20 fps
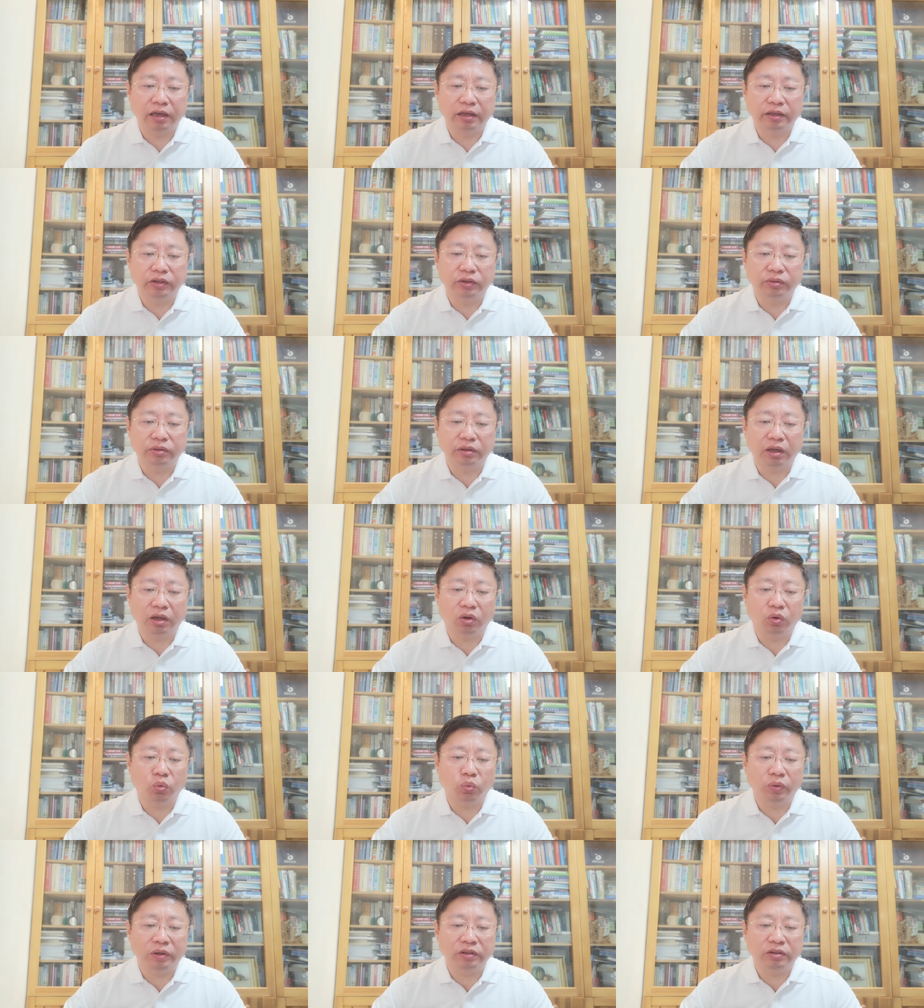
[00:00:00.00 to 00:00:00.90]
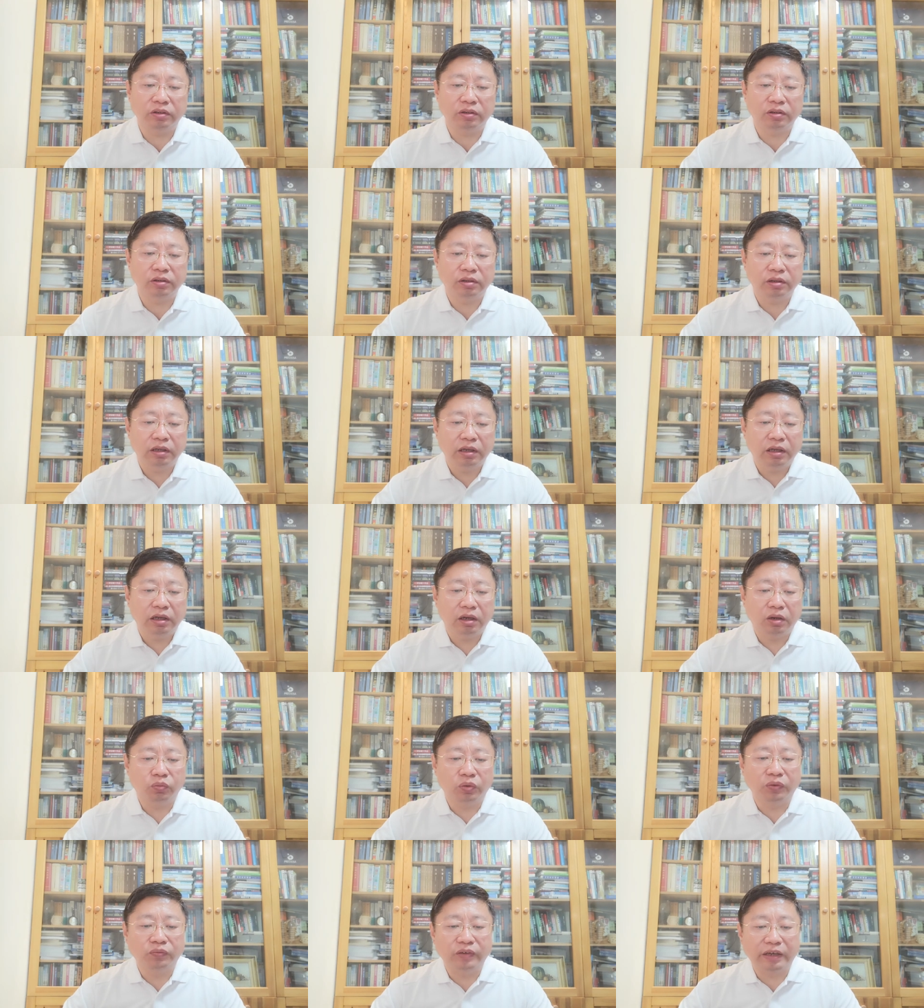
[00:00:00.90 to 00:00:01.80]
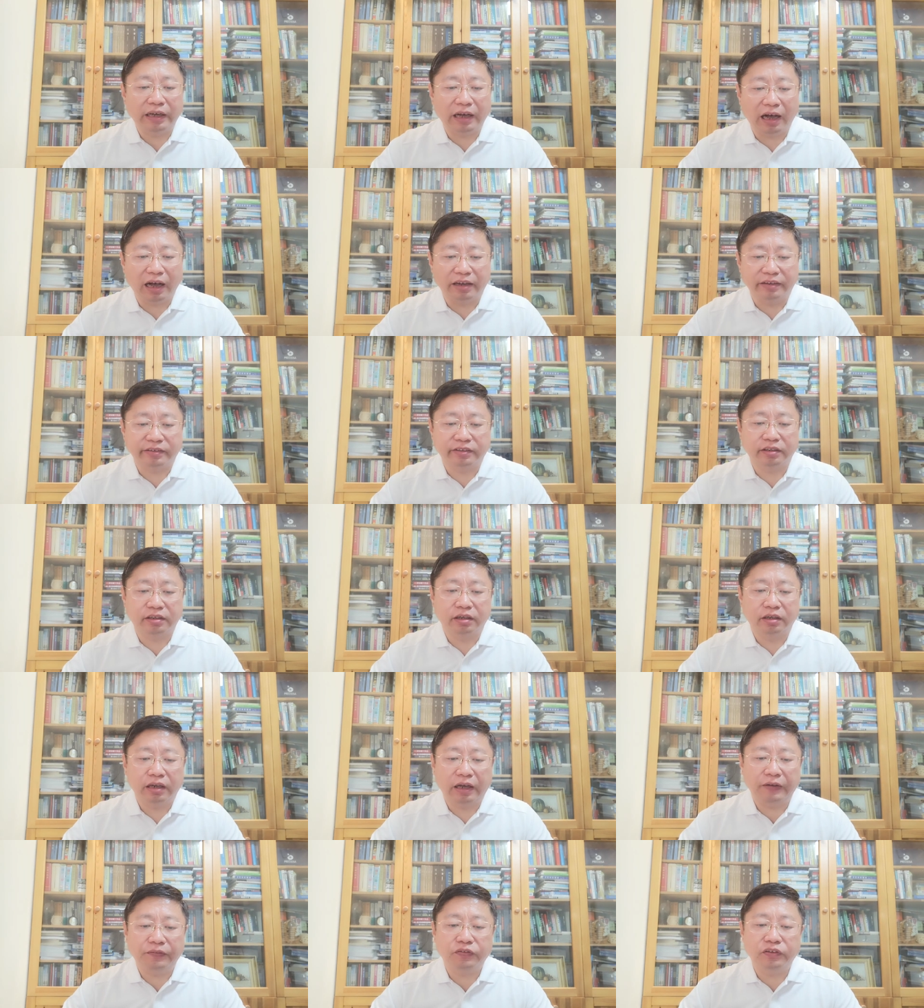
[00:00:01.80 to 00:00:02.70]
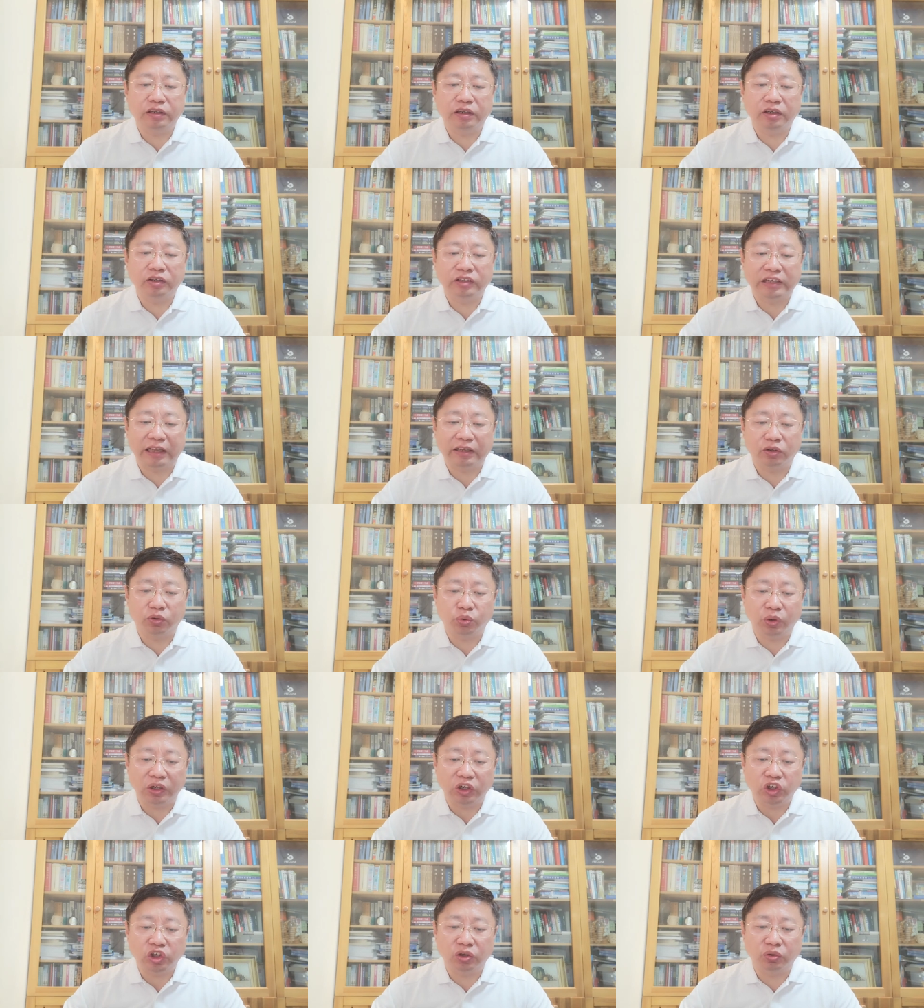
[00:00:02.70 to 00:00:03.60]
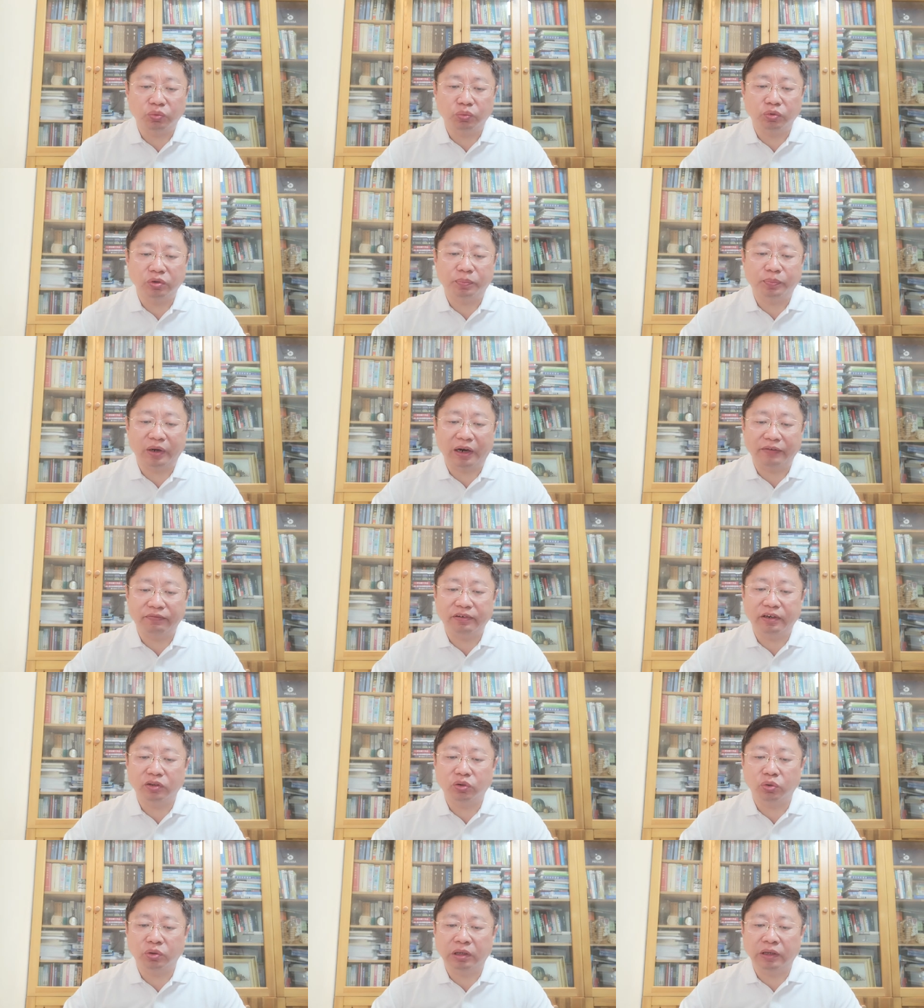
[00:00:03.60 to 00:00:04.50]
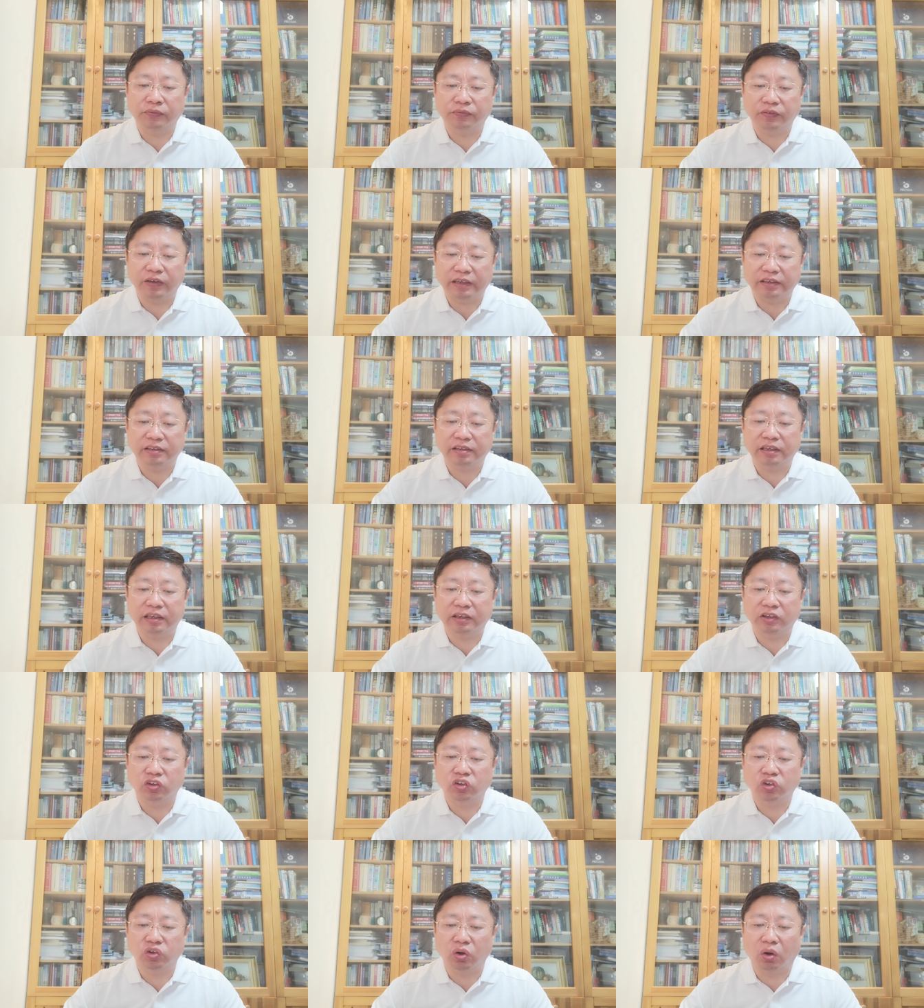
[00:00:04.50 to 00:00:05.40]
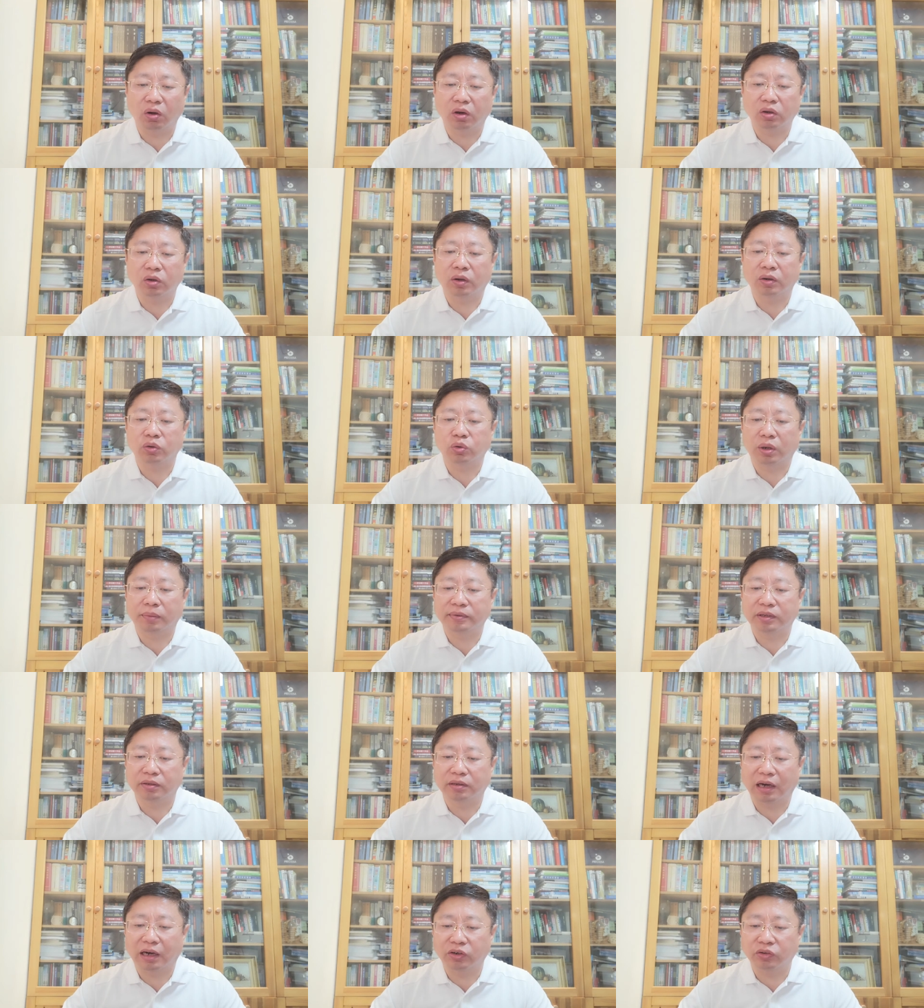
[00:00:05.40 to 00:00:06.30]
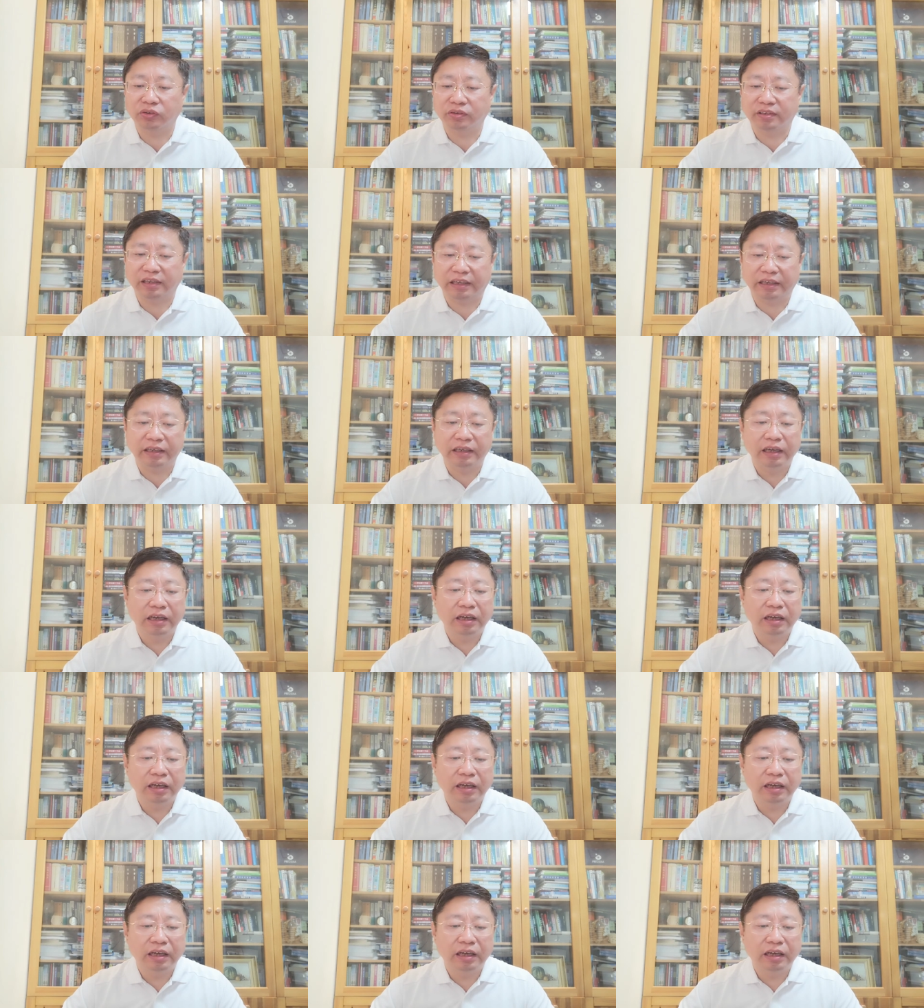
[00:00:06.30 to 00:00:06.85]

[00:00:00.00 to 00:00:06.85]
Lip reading: You know, when we ask if the generation would prefer to invest in stock on cryptocurrency,